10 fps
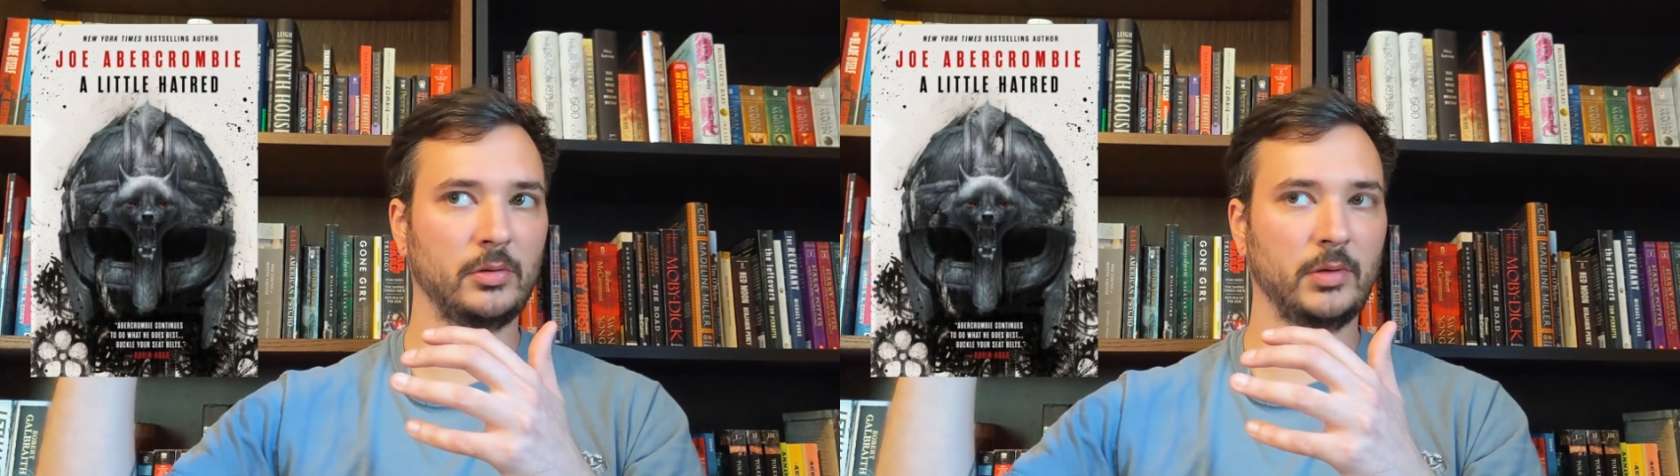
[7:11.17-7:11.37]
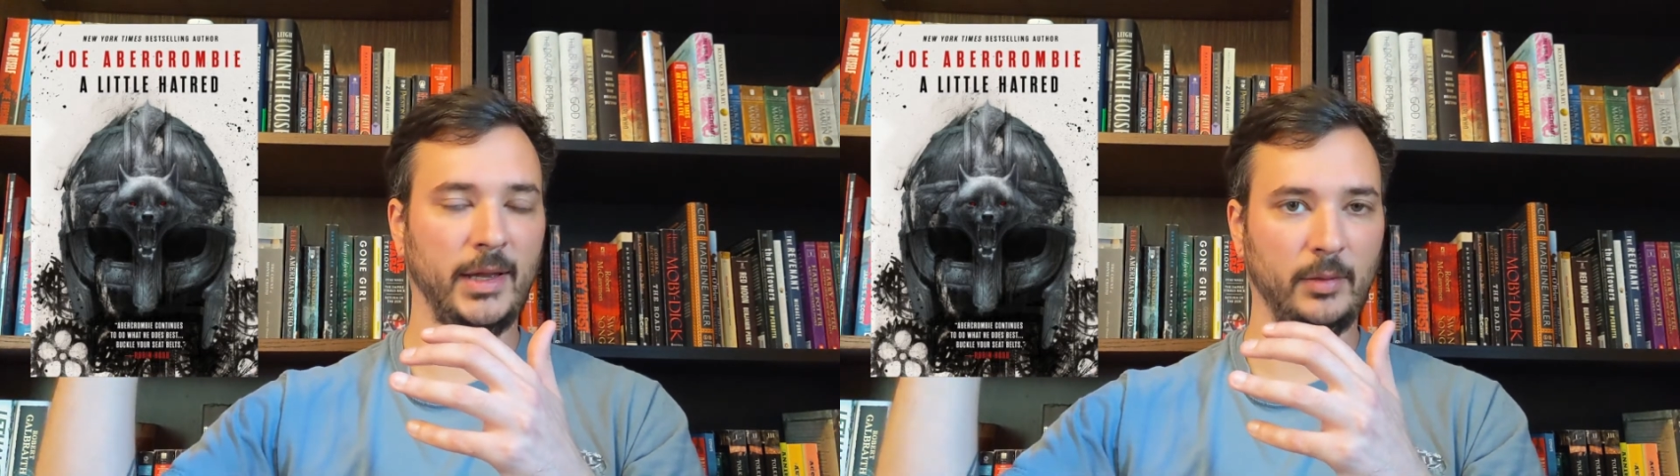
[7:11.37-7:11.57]

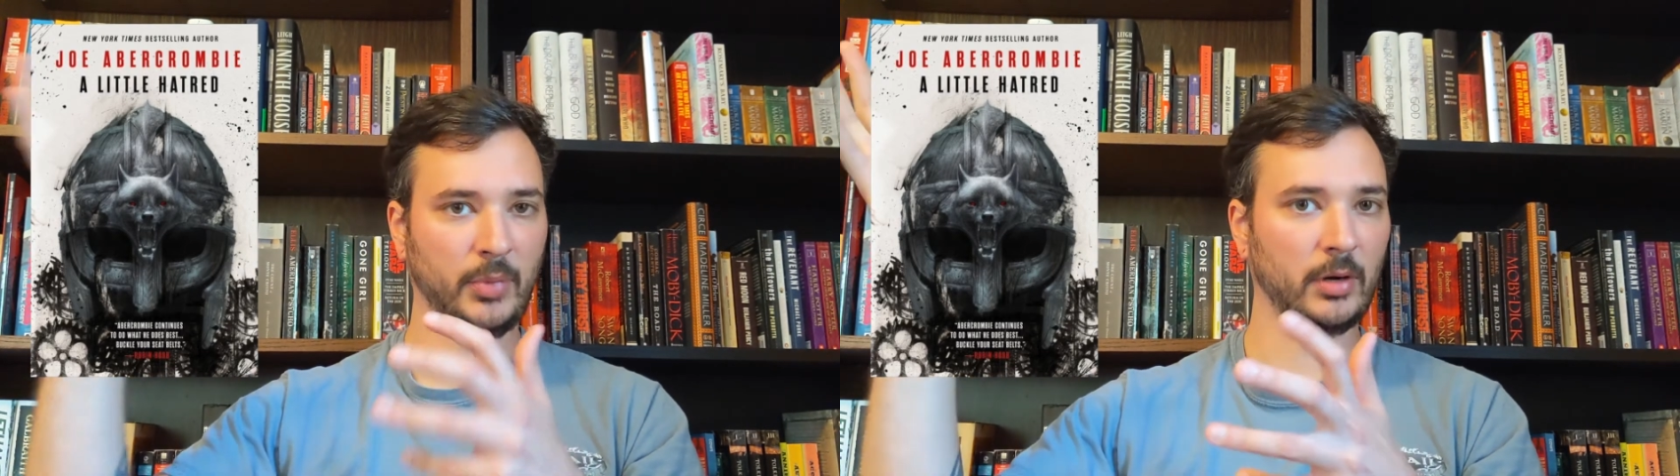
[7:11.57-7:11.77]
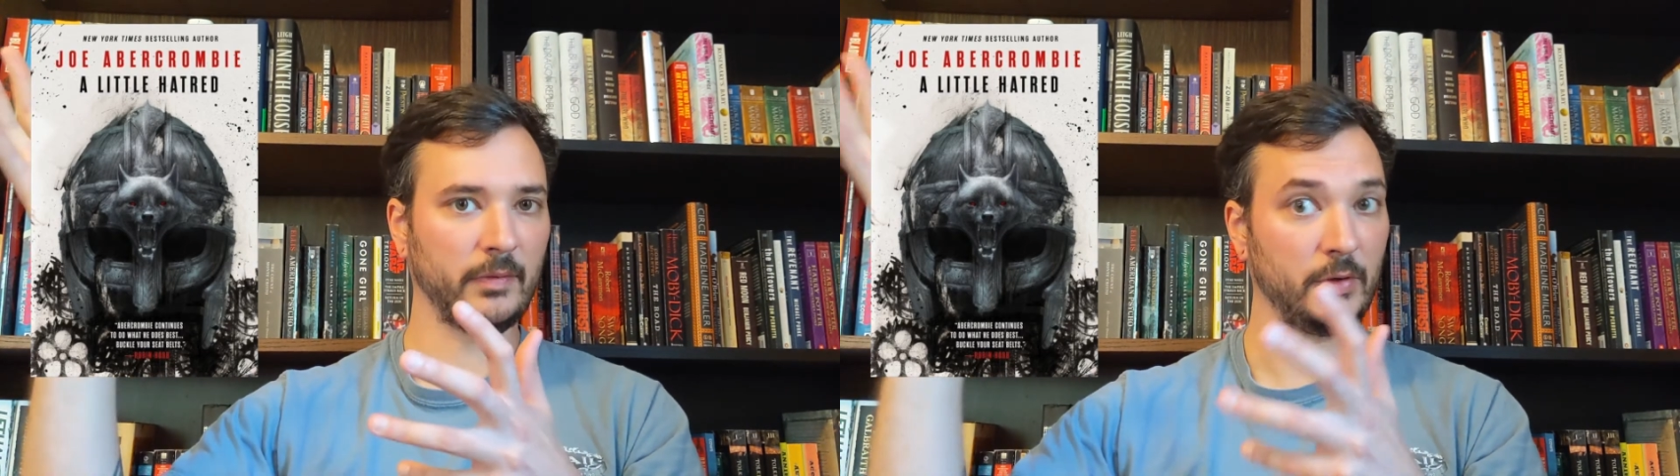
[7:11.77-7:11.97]
like
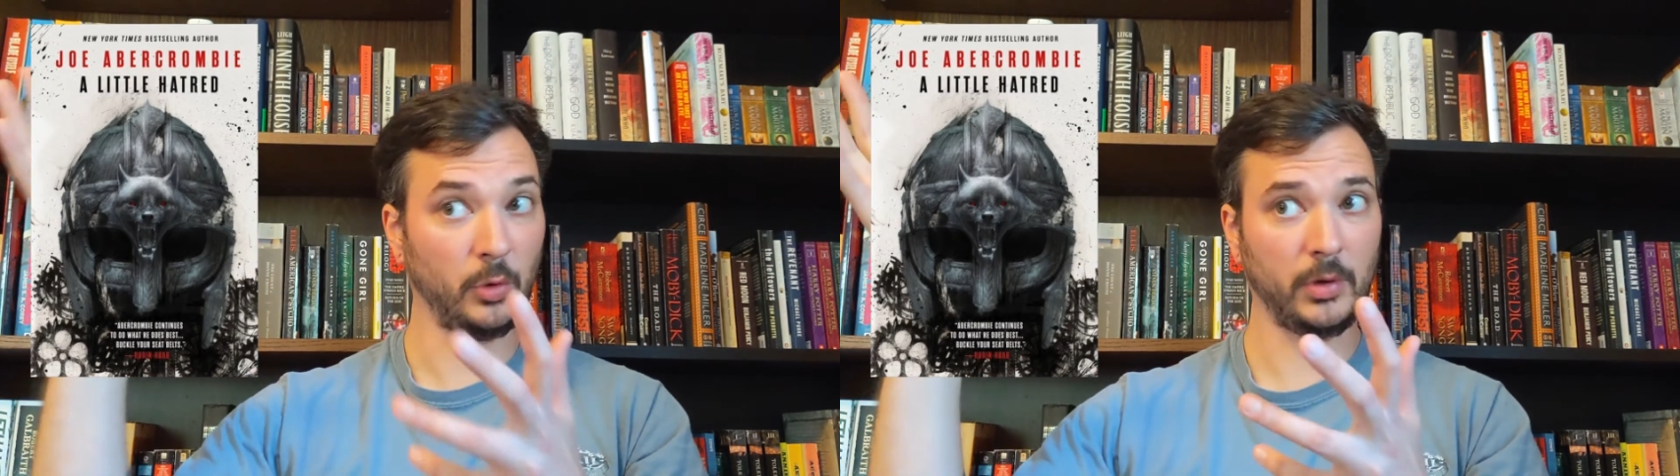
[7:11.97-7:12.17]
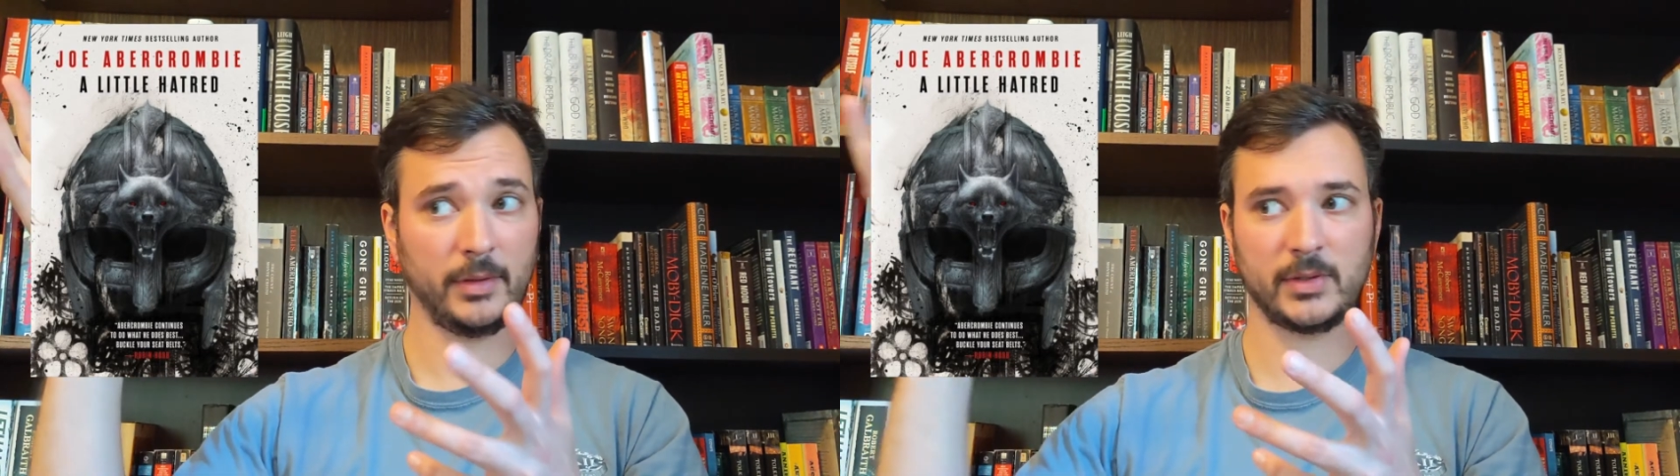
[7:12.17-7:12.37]
part of the
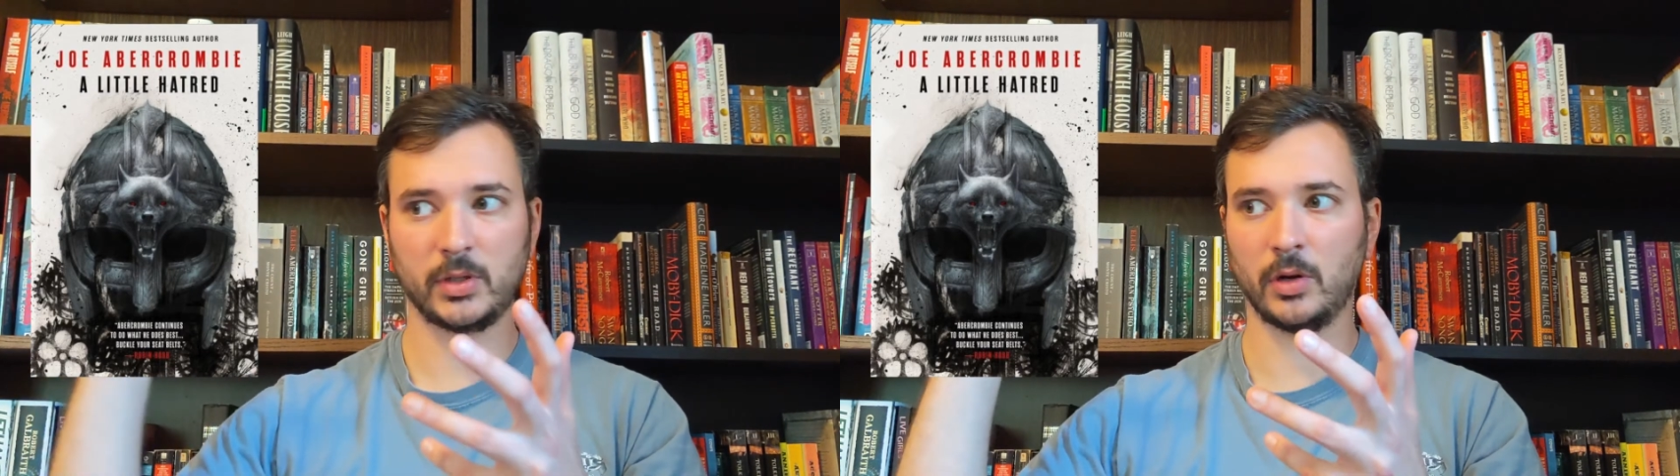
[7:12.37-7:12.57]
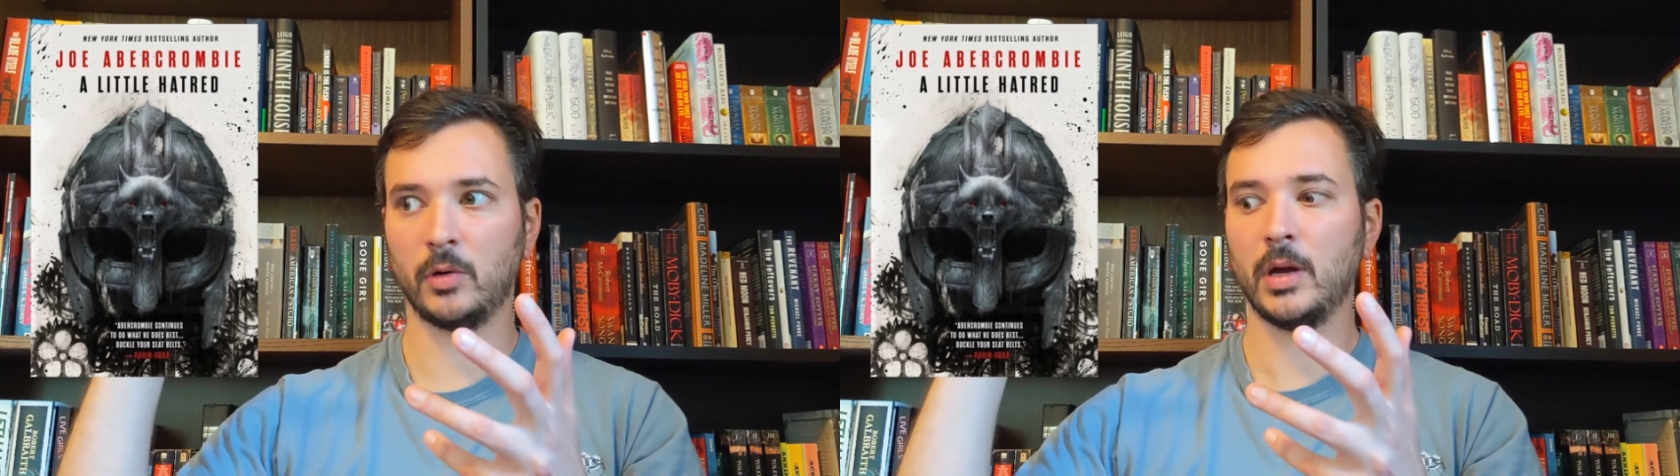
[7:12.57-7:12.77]
North.
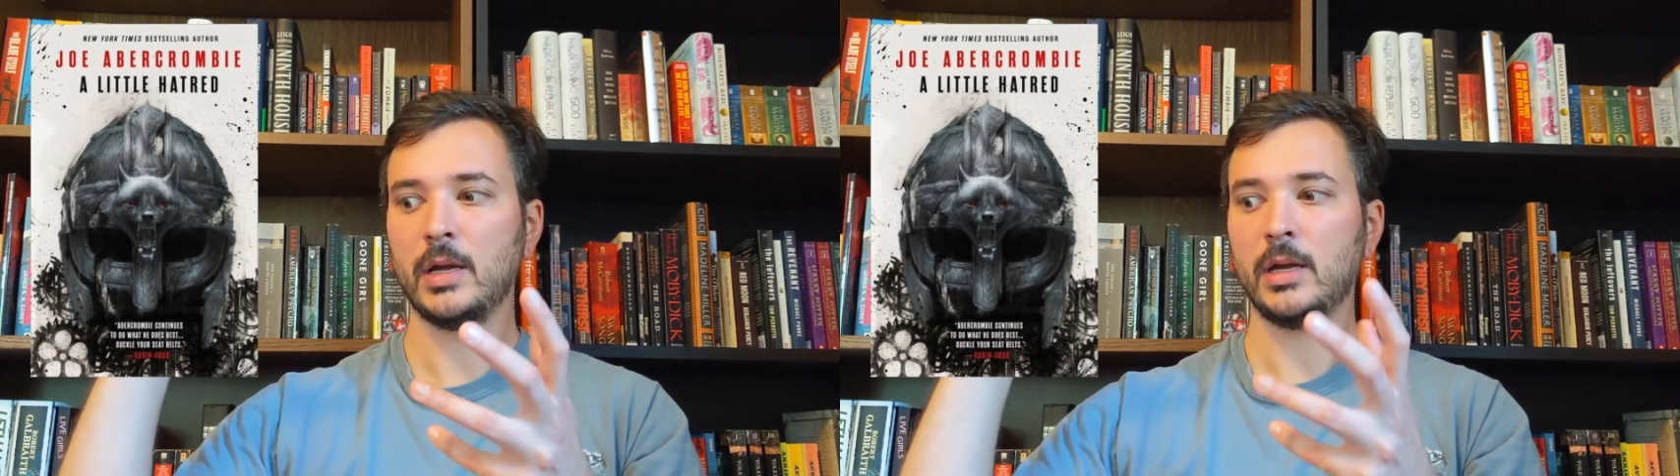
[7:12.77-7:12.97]
So